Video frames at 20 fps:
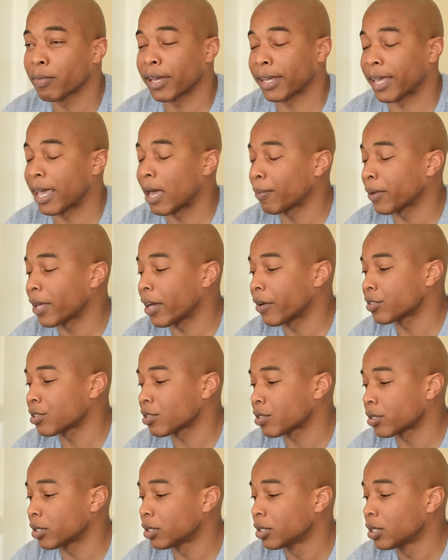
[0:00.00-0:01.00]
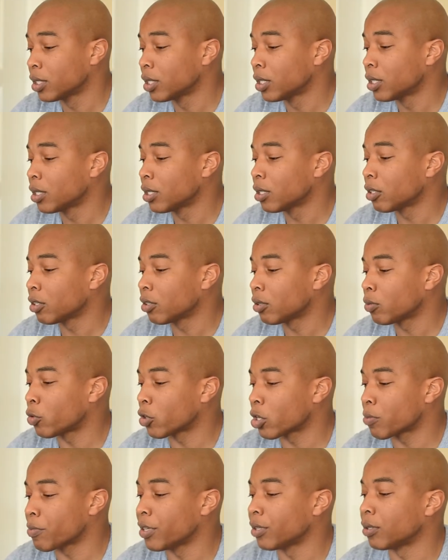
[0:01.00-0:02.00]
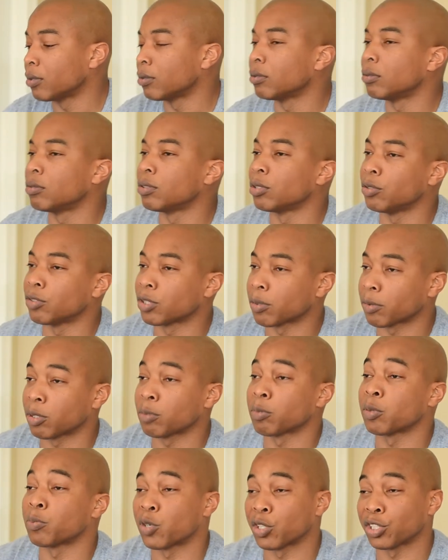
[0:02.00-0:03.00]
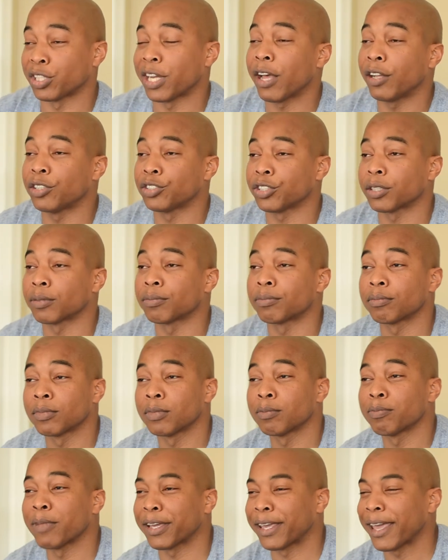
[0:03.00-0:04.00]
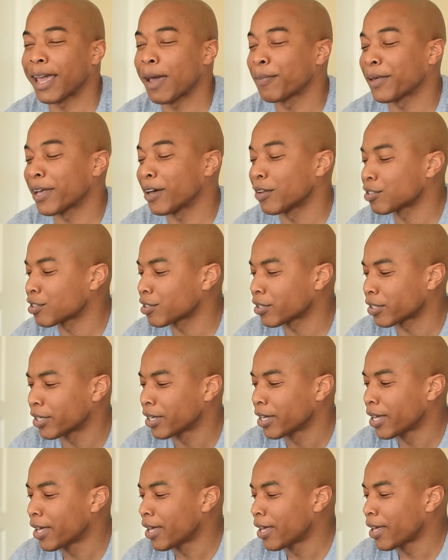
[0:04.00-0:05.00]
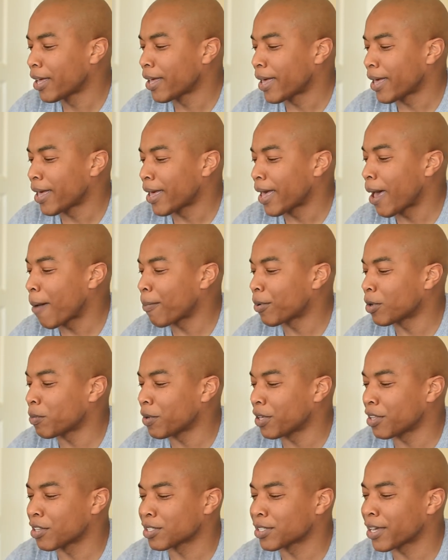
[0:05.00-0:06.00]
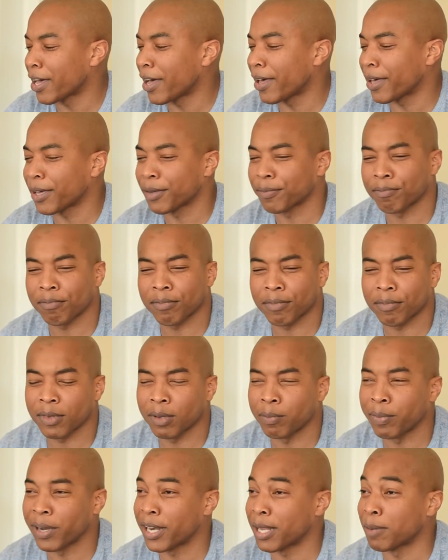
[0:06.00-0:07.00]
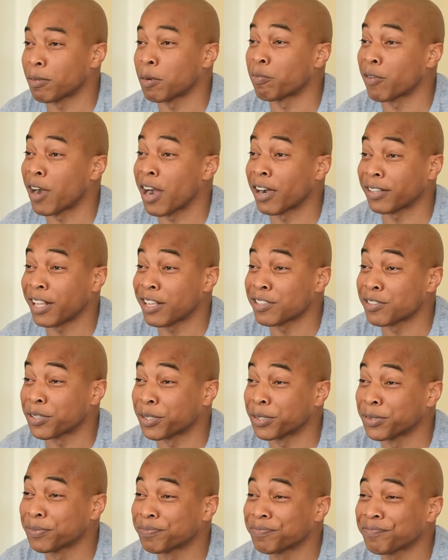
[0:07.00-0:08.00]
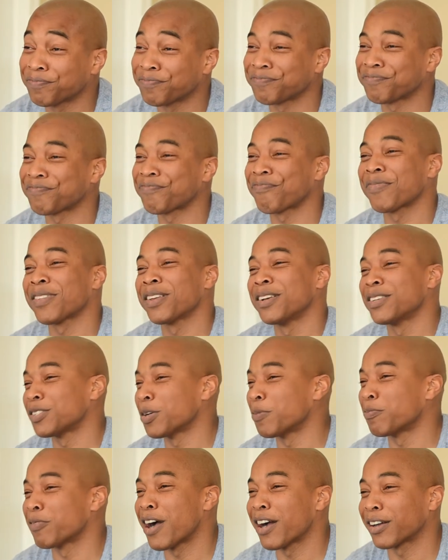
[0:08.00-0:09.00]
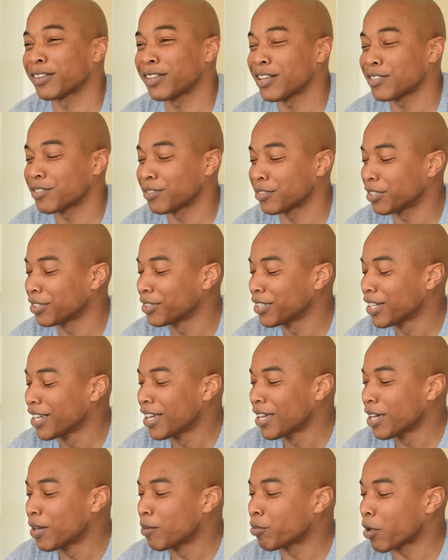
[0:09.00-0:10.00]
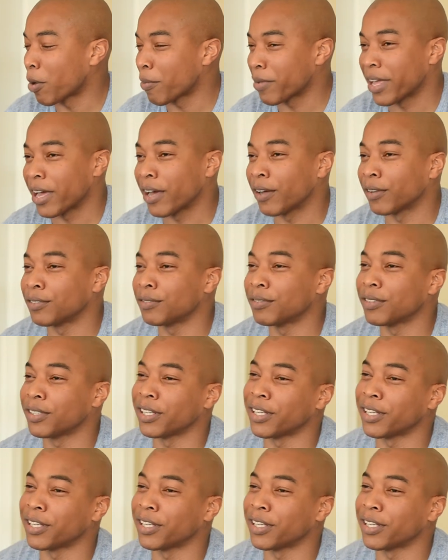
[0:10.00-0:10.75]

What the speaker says: my camp counselor wanted me to do something a little bit more challenging. My camp counselor happened to be this guy by the name of Brock Lesnar. So Brock Lesnar brought me out